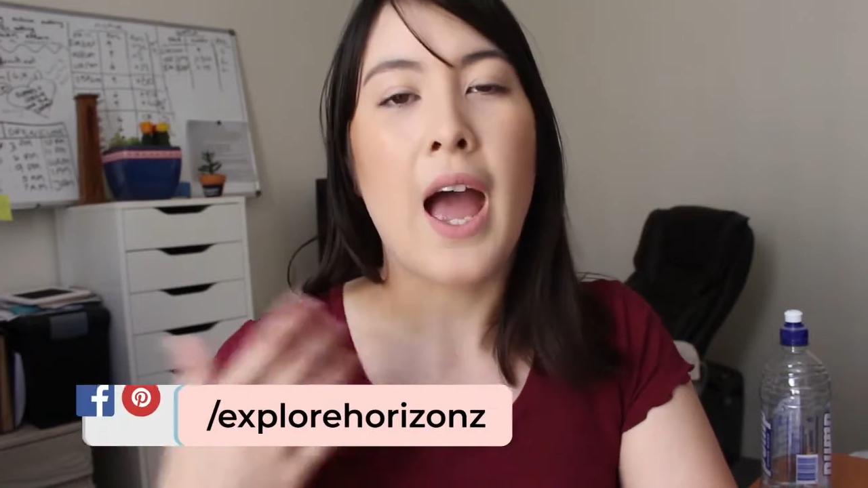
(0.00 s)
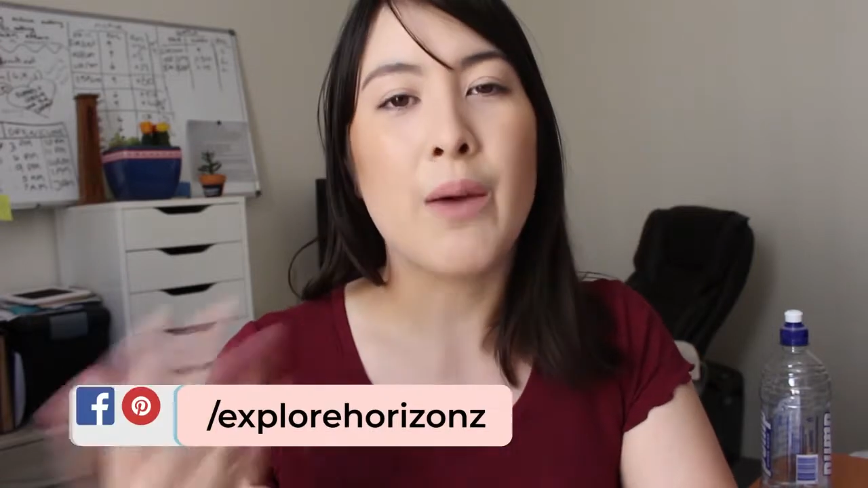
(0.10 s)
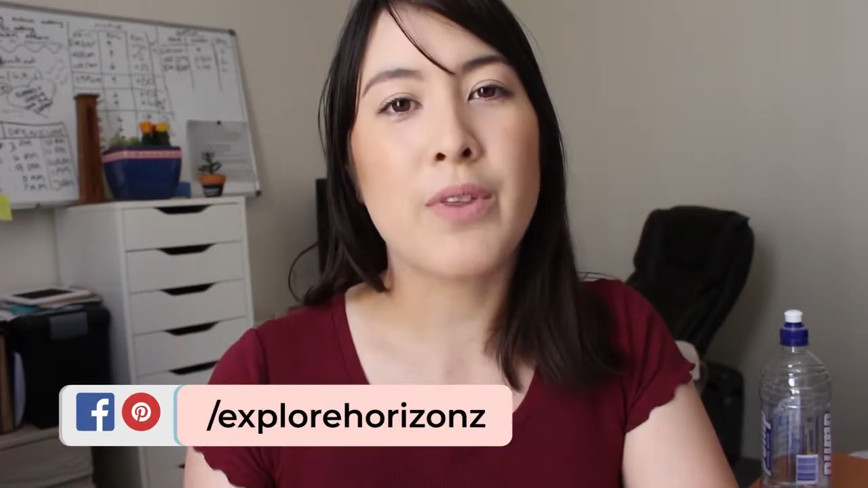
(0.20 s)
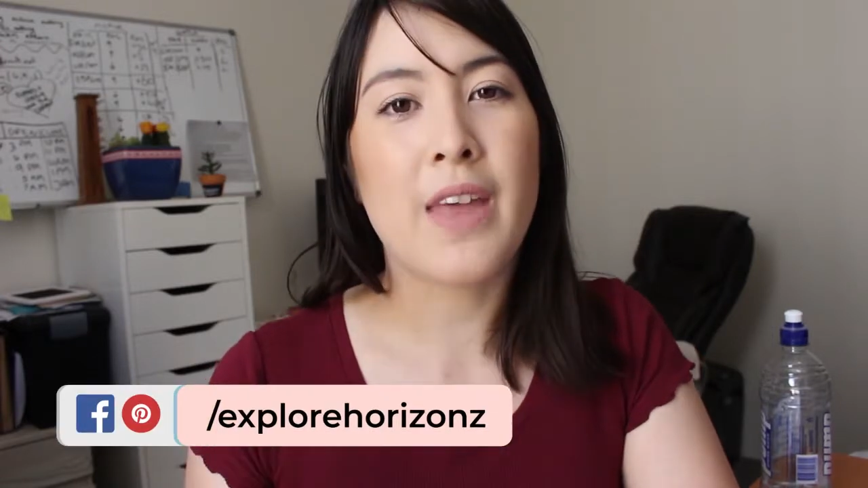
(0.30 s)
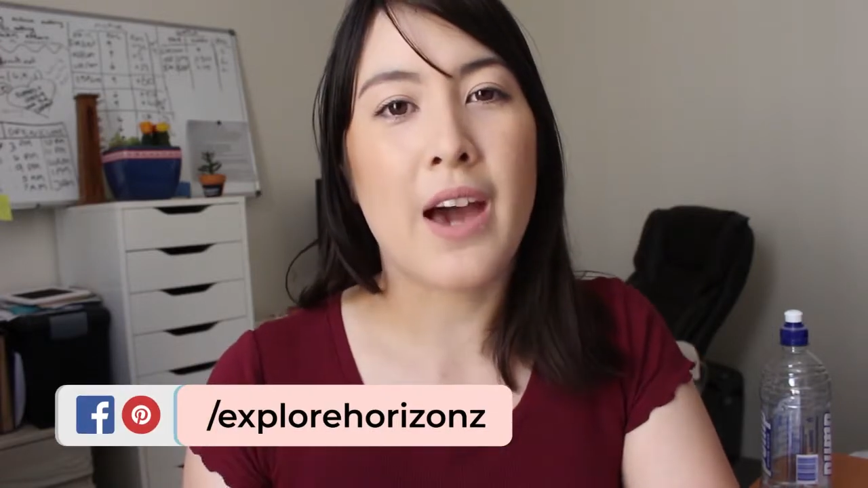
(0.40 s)

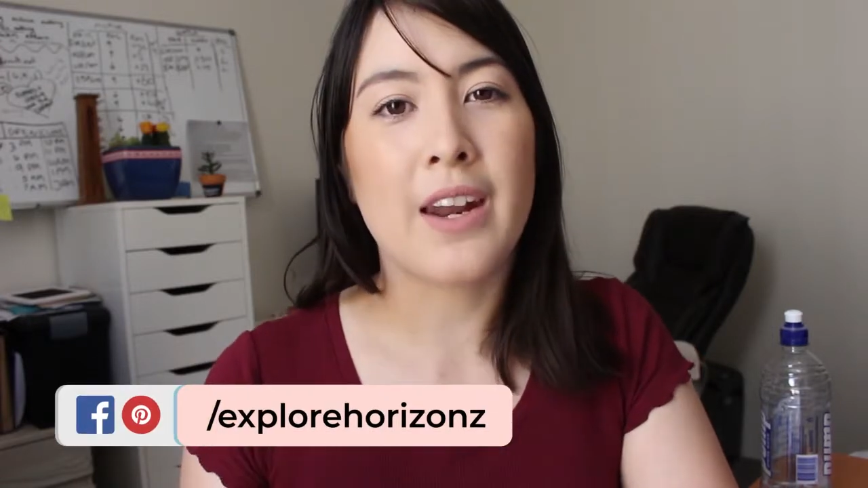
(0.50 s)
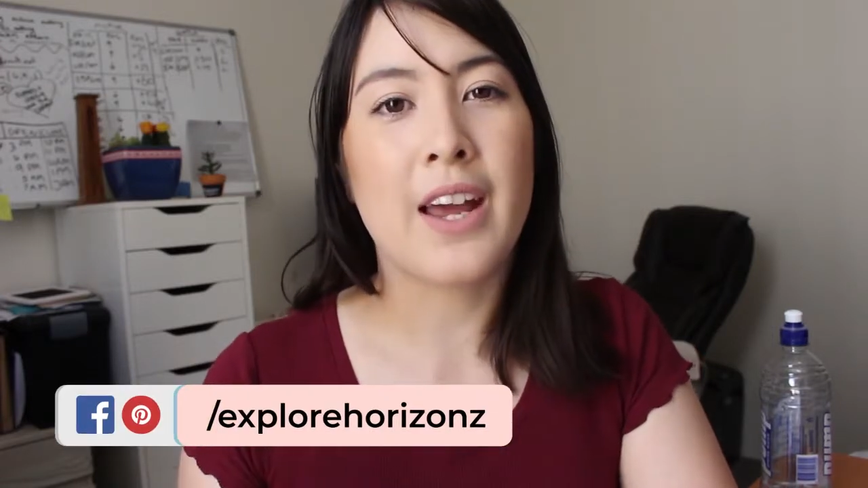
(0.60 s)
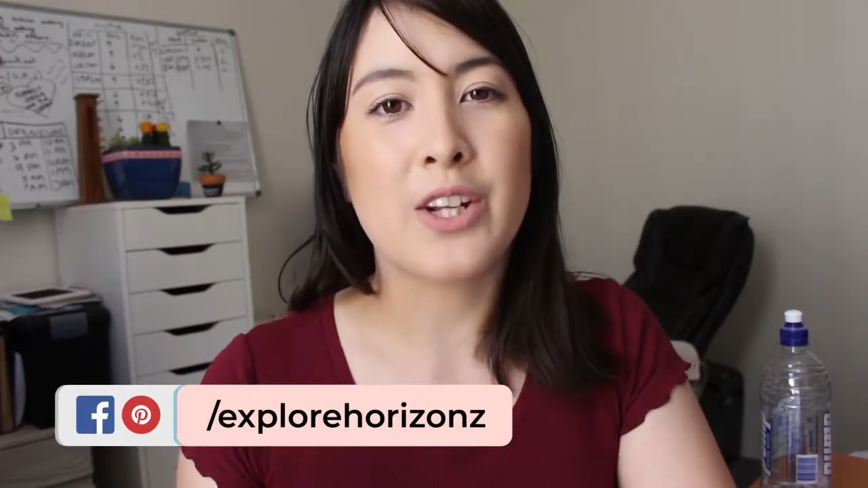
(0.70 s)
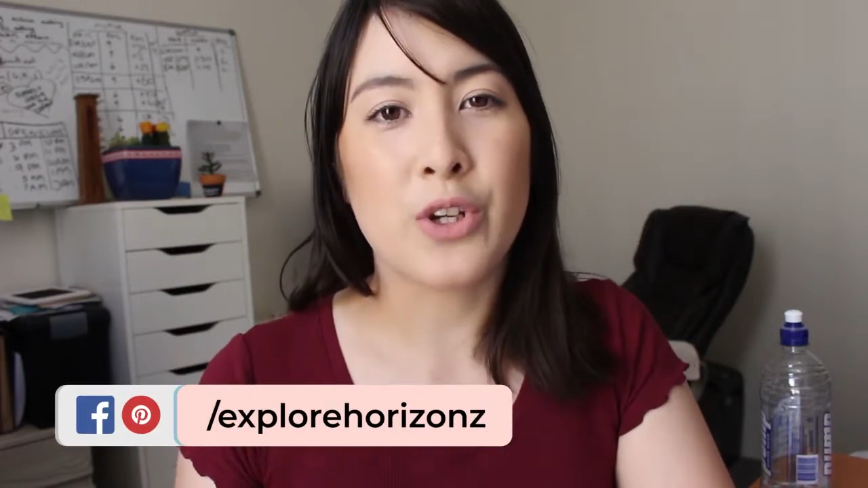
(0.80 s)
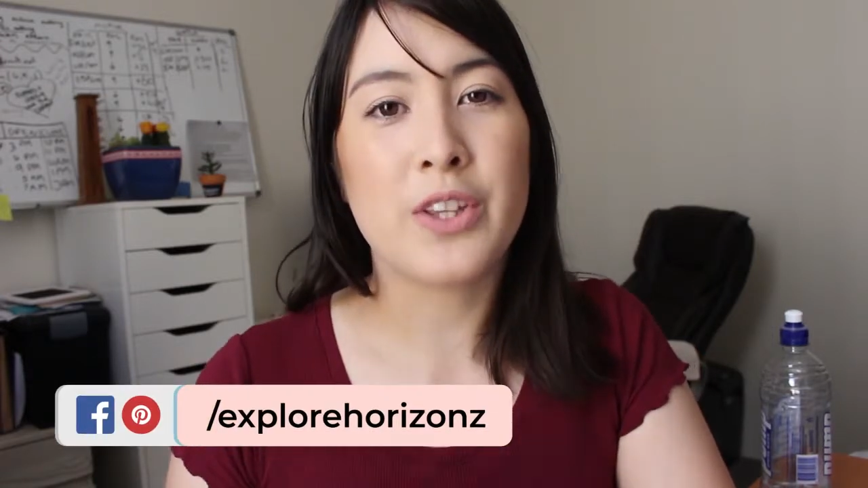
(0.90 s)
and without it
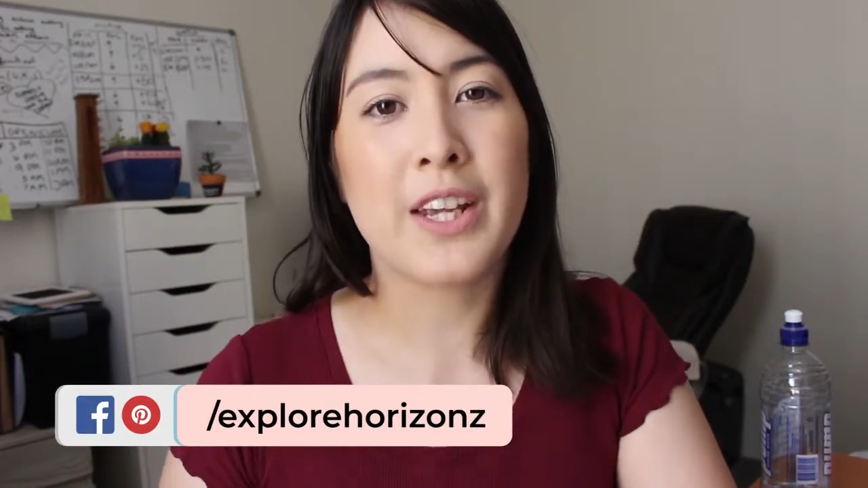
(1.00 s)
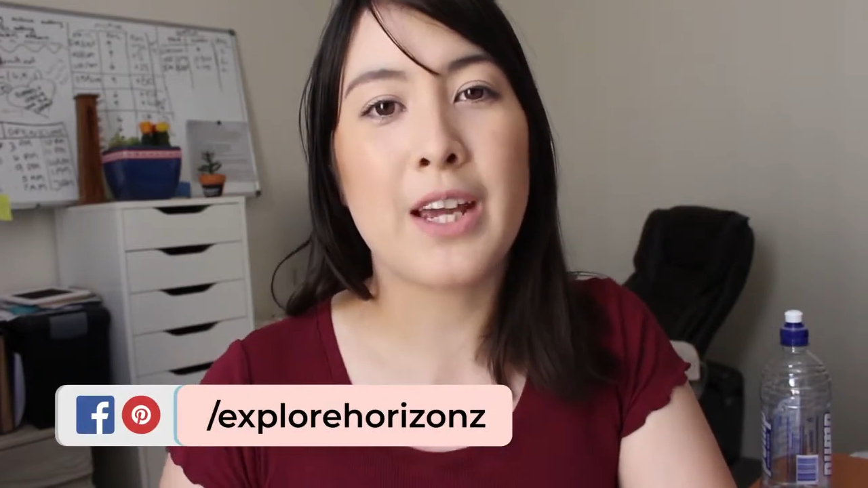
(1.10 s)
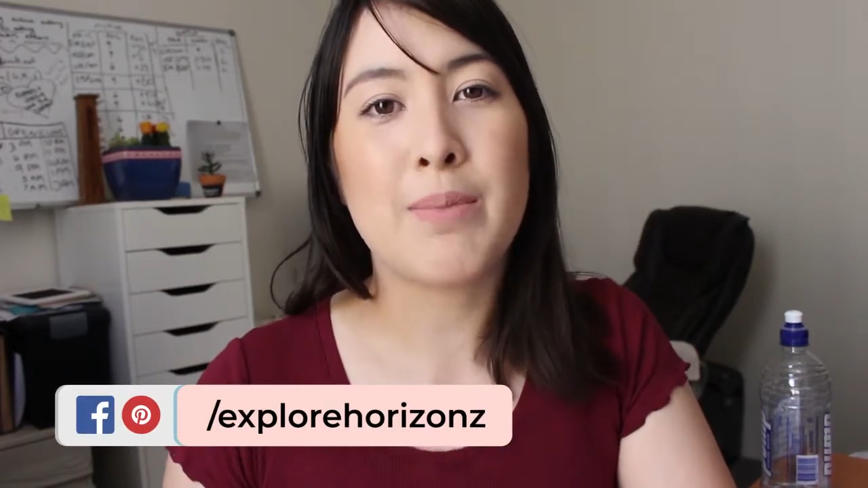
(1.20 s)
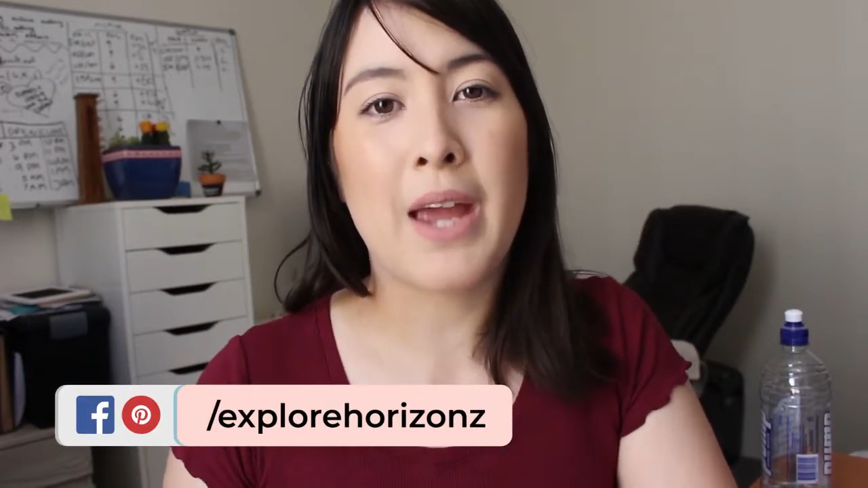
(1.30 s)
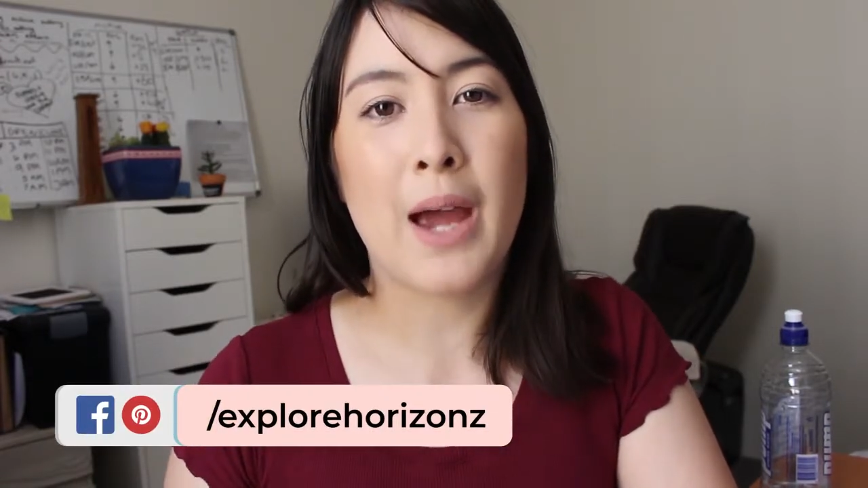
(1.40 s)
I don't think I'd be